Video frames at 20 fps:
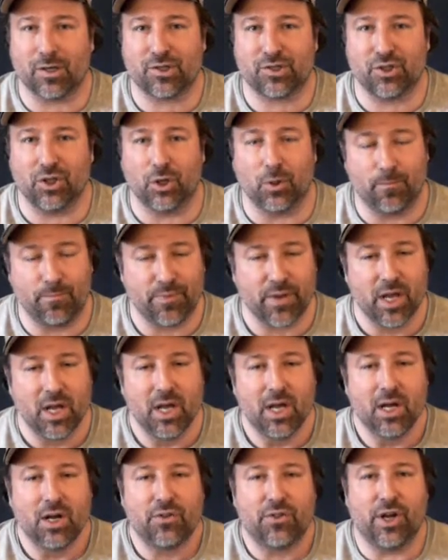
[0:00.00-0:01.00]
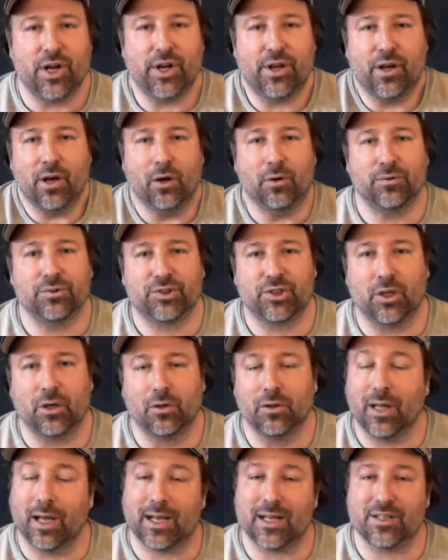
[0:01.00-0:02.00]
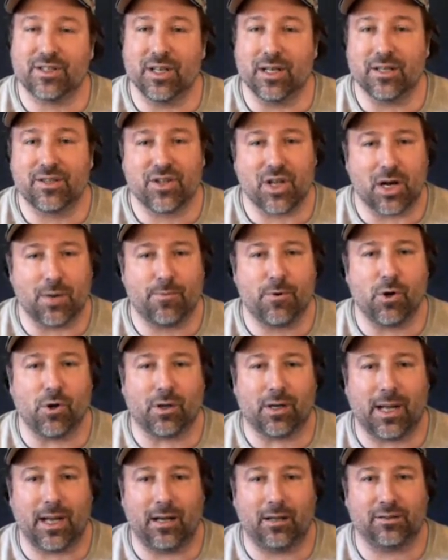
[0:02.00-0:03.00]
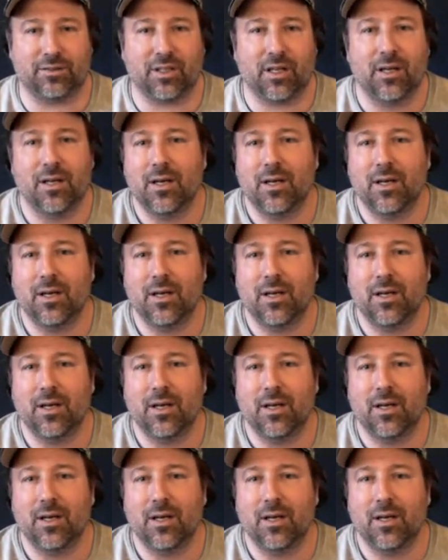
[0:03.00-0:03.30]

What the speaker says: So there you go. So like I said, set up your account.